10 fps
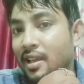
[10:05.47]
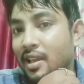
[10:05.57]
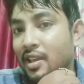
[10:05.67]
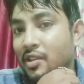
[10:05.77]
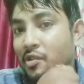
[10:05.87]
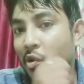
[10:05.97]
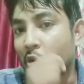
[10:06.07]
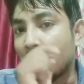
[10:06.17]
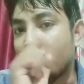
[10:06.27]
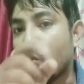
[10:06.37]
So
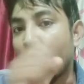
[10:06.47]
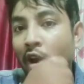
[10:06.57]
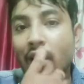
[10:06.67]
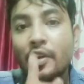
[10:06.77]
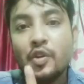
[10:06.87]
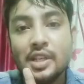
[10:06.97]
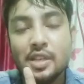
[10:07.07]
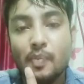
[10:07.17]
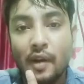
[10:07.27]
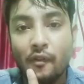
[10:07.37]
you all are using
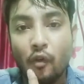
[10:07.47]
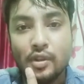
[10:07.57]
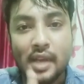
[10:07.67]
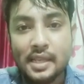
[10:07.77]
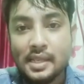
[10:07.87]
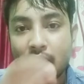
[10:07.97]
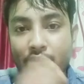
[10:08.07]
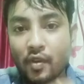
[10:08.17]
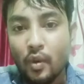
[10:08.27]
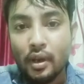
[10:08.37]
smartphones. I see
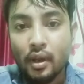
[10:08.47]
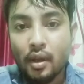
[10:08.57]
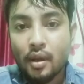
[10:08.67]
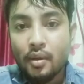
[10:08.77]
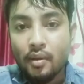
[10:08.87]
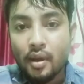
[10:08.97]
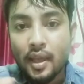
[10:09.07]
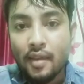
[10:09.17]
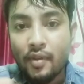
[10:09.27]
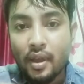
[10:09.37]
everyone
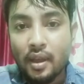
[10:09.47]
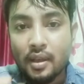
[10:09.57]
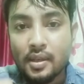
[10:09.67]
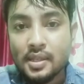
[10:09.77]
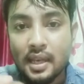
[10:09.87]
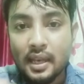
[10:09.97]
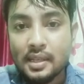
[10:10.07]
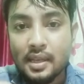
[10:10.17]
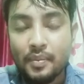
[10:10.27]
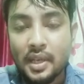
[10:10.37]
giving status
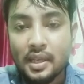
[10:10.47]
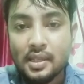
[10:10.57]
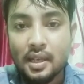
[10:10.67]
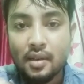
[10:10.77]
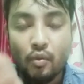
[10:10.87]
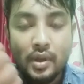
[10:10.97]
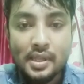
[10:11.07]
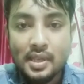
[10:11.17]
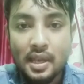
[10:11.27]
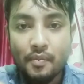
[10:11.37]
updates in
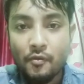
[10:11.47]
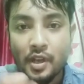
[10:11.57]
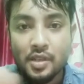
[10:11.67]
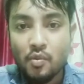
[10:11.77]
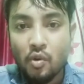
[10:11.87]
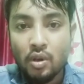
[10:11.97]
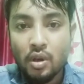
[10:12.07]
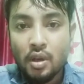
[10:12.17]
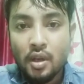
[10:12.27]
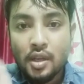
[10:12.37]
WhatsApp, Facebook.
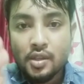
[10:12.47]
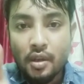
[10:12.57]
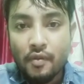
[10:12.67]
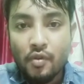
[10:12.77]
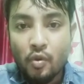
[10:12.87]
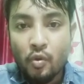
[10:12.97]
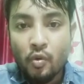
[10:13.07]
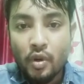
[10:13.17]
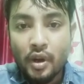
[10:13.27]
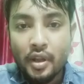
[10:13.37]
So if you
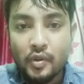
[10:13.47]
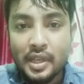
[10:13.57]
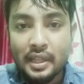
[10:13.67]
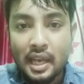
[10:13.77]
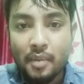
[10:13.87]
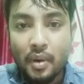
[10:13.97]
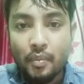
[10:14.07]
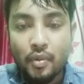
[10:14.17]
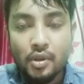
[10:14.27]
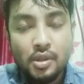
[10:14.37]
are using that
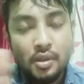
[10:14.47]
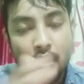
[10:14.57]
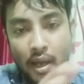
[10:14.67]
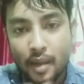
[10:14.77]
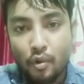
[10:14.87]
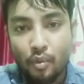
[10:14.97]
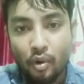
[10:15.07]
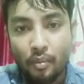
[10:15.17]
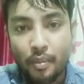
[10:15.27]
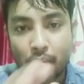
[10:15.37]
purpose, I have no
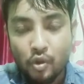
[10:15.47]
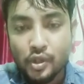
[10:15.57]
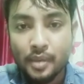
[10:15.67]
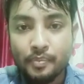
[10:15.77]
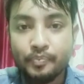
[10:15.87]
problem, use it.